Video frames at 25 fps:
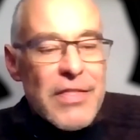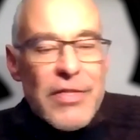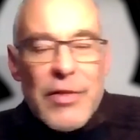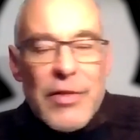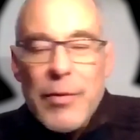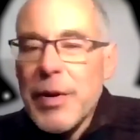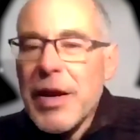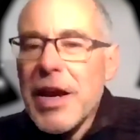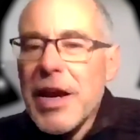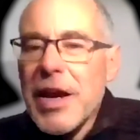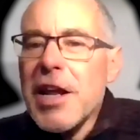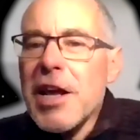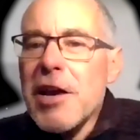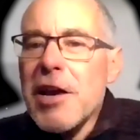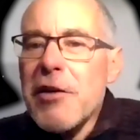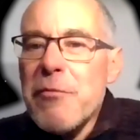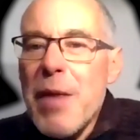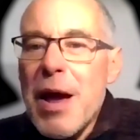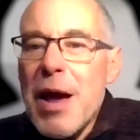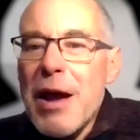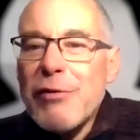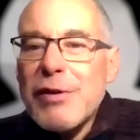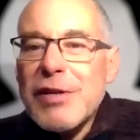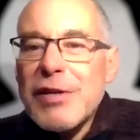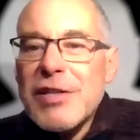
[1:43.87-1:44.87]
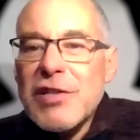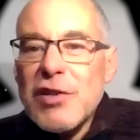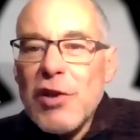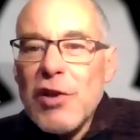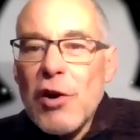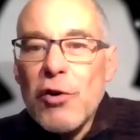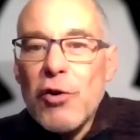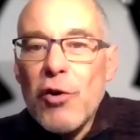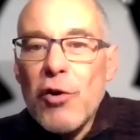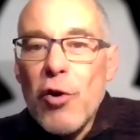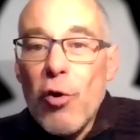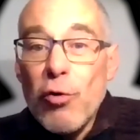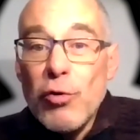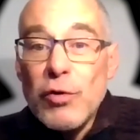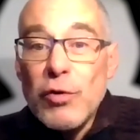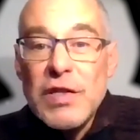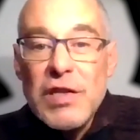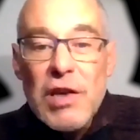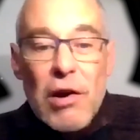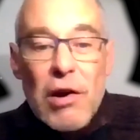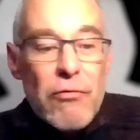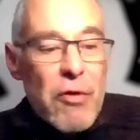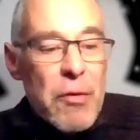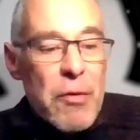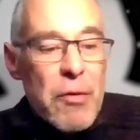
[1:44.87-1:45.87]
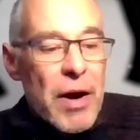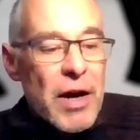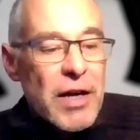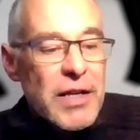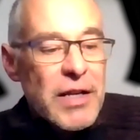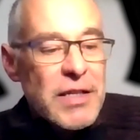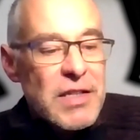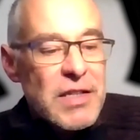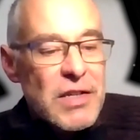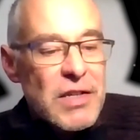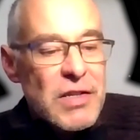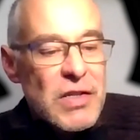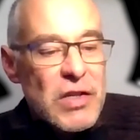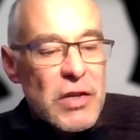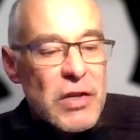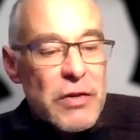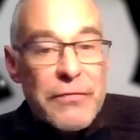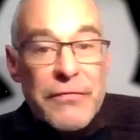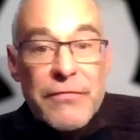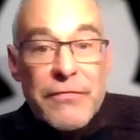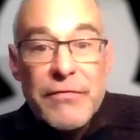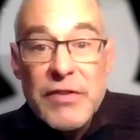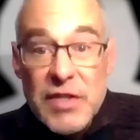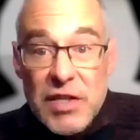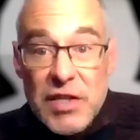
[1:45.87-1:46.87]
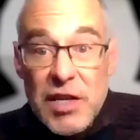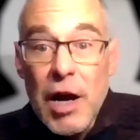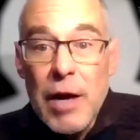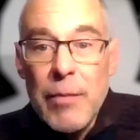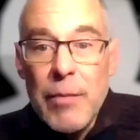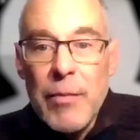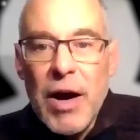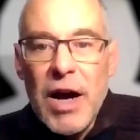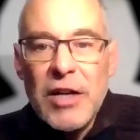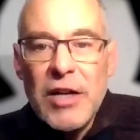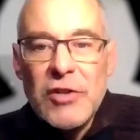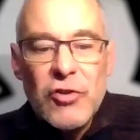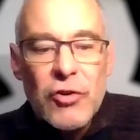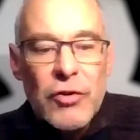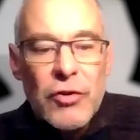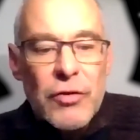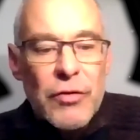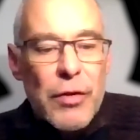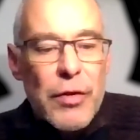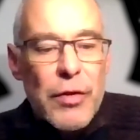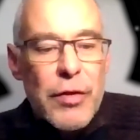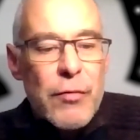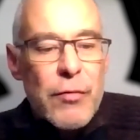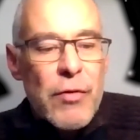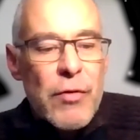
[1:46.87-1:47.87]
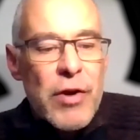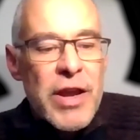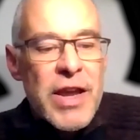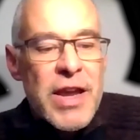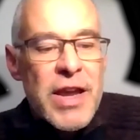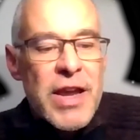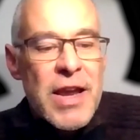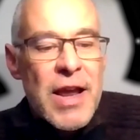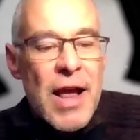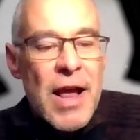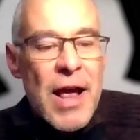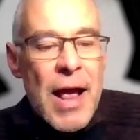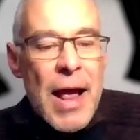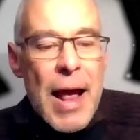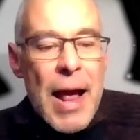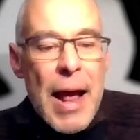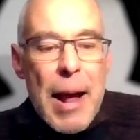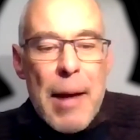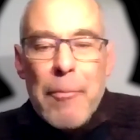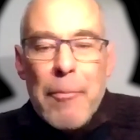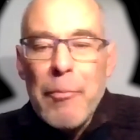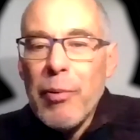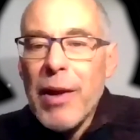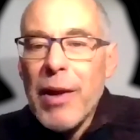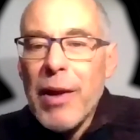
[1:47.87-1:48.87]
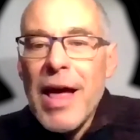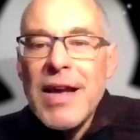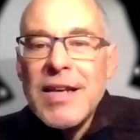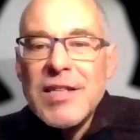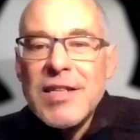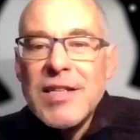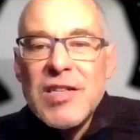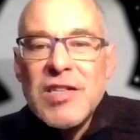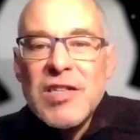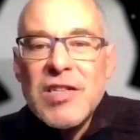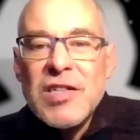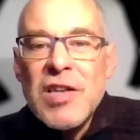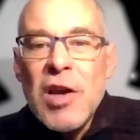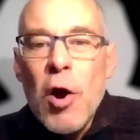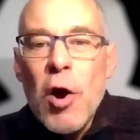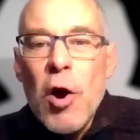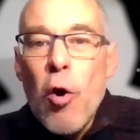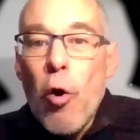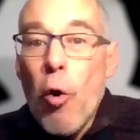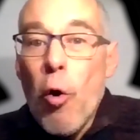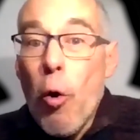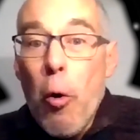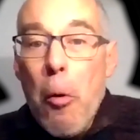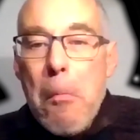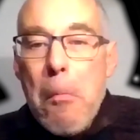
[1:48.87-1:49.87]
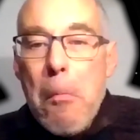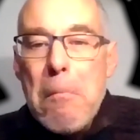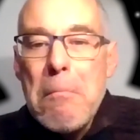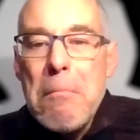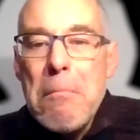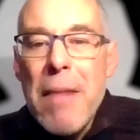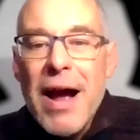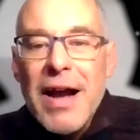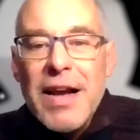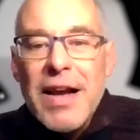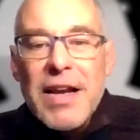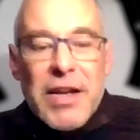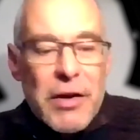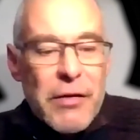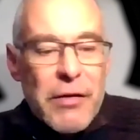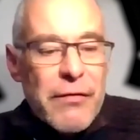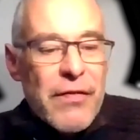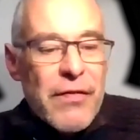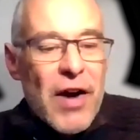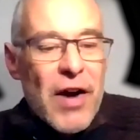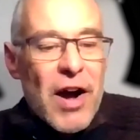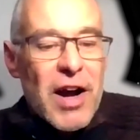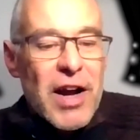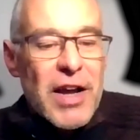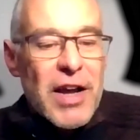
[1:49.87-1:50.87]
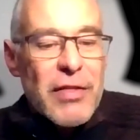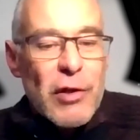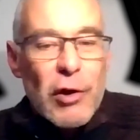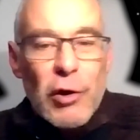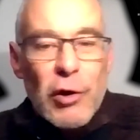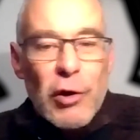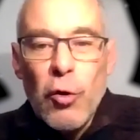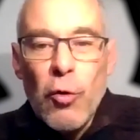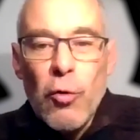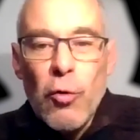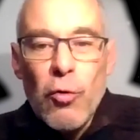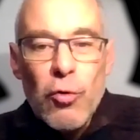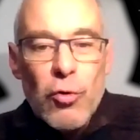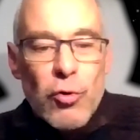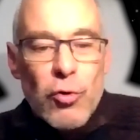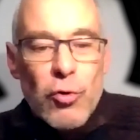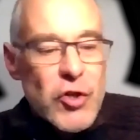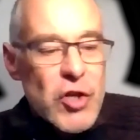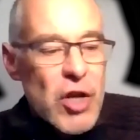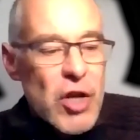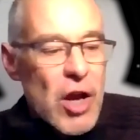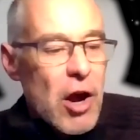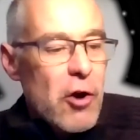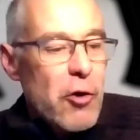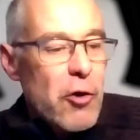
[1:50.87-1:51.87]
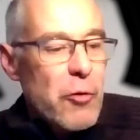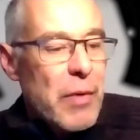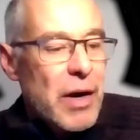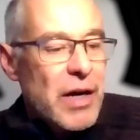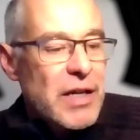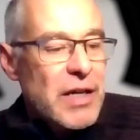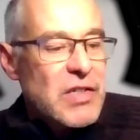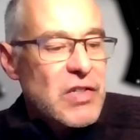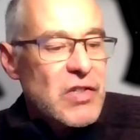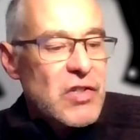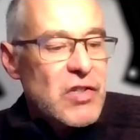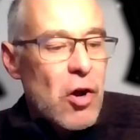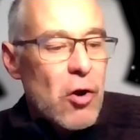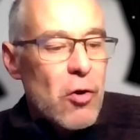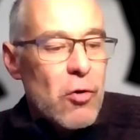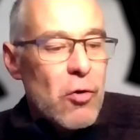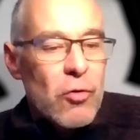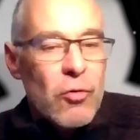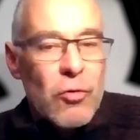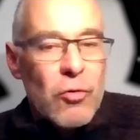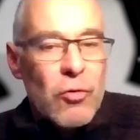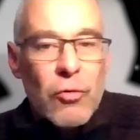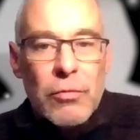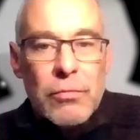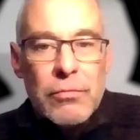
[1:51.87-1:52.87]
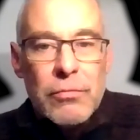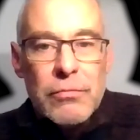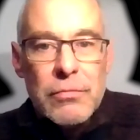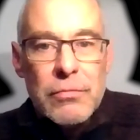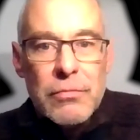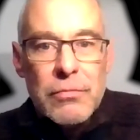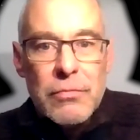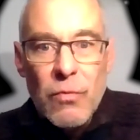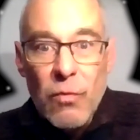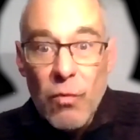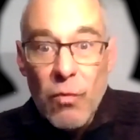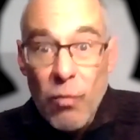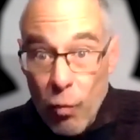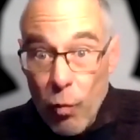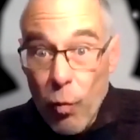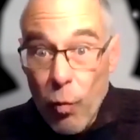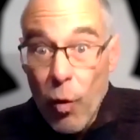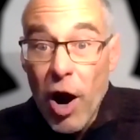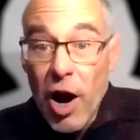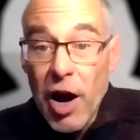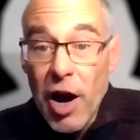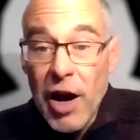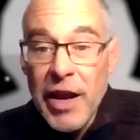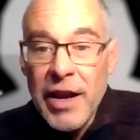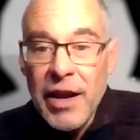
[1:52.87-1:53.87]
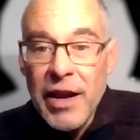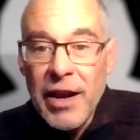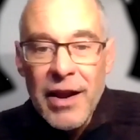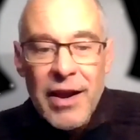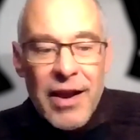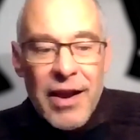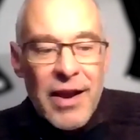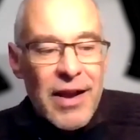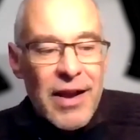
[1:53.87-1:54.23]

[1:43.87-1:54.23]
The beginning of Mary's song also reminds us of Psalm 103. "Bless or magnify the Lord, O my soul." Why?